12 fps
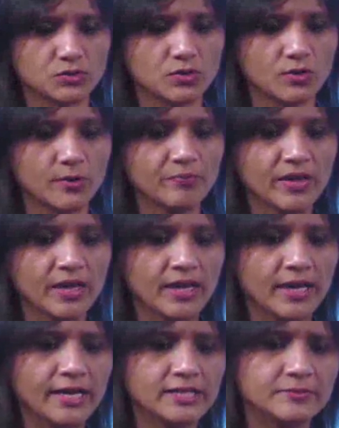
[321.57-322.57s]
slow,
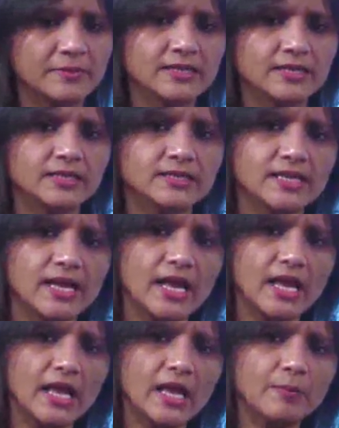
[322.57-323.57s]
he maintained the
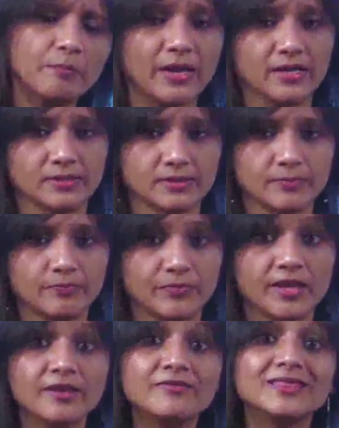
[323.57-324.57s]
same pace.
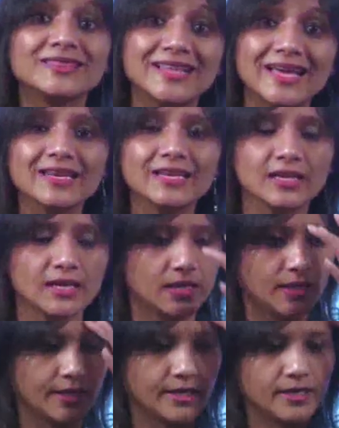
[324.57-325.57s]
Even then,
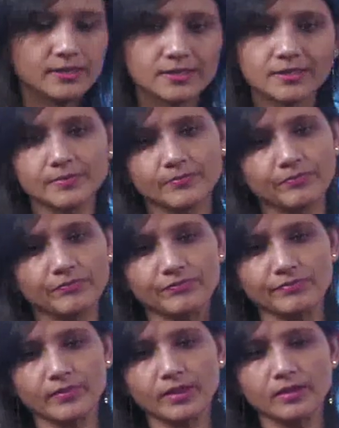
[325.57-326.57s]
it is
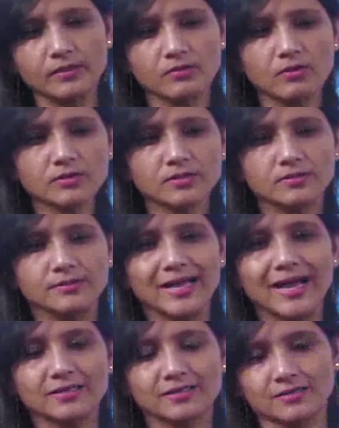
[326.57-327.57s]
not
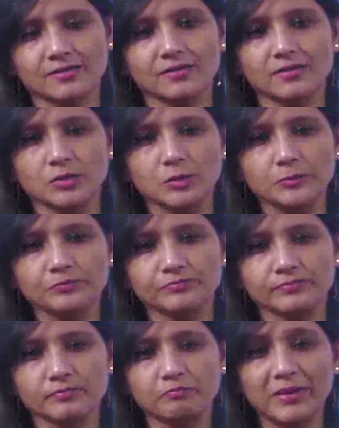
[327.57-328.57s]
that
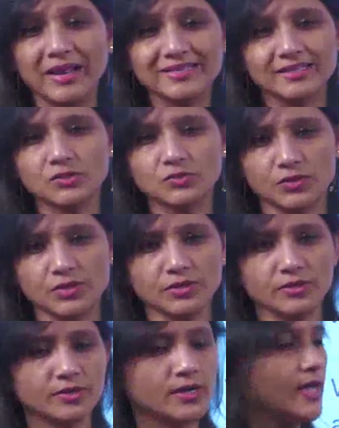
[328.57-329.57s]
um, pleasant to the
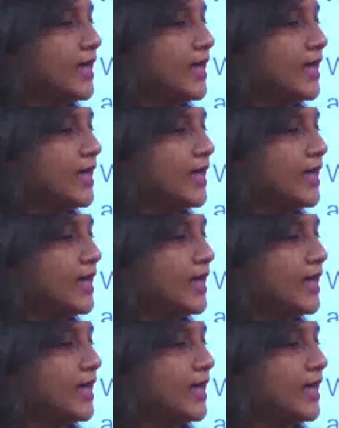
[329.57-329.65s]
ear